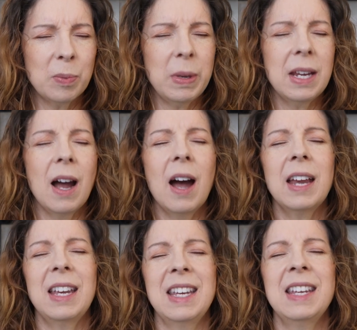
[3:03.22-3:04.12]

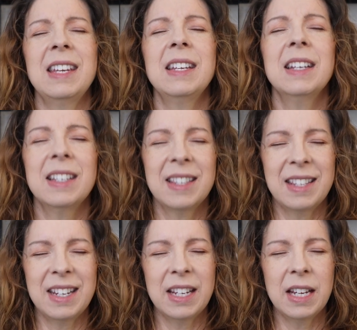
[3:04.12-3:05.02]

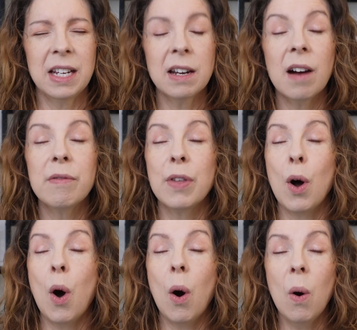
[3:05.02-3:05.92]
P-I-E-C-E, of
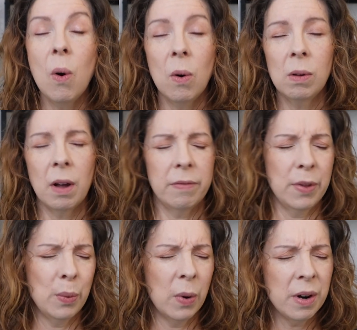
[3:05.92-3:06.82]
the whole of
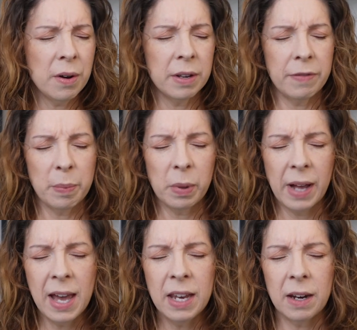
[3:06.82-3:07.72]
the world, of the
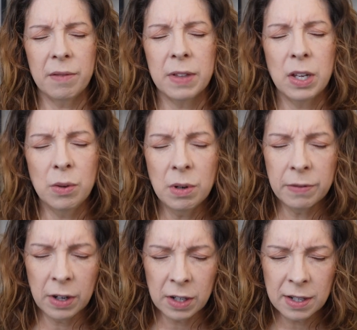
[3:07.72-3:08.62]
planet, of the
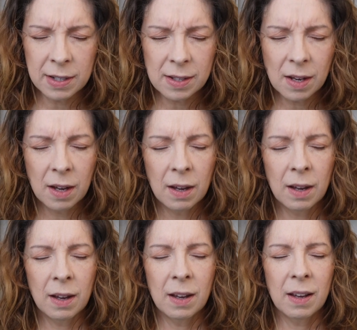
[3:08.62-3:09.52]
universe,
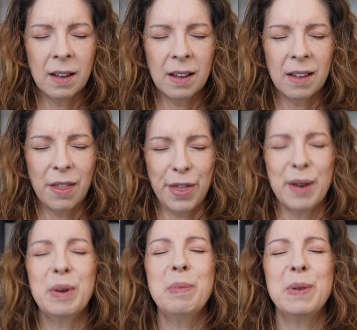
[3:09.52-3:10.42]

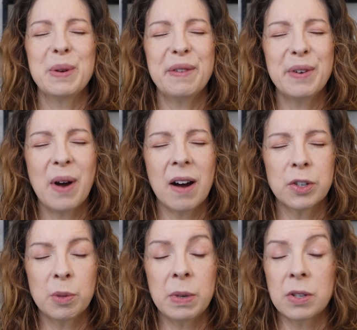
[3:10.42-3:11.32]
think what a beautiful
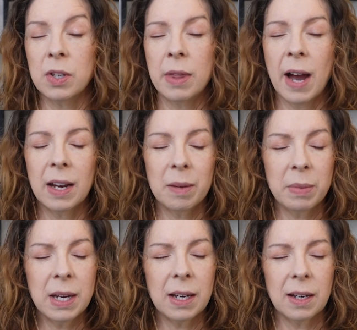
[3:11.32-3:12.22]
contribution that can
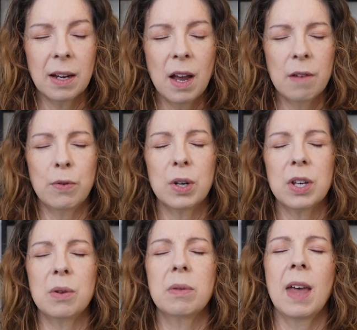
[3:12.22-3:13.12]
be. For
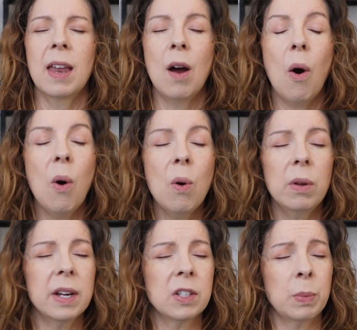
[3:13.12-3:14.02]
you then
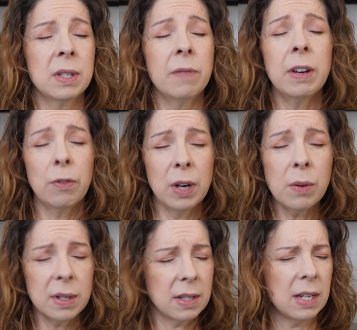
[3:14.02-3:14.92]
hold a specific
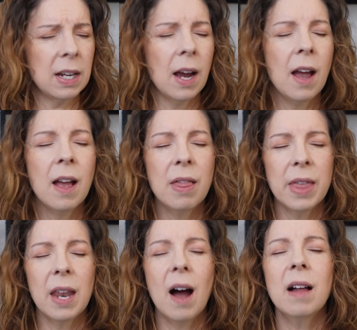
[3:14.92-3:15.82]
frequency
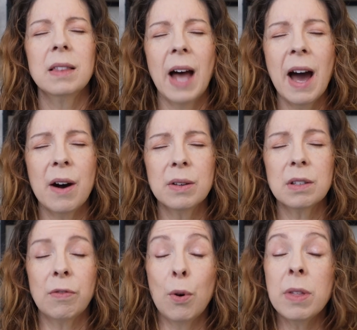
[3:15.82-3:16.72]
that
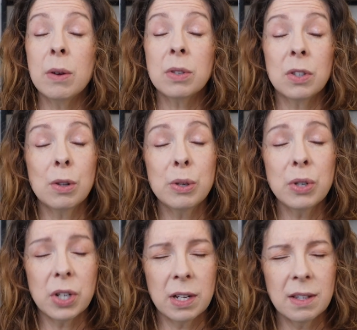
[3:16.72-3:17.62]
allows for those
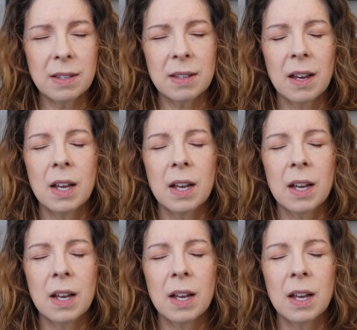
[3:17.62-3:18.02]
solutions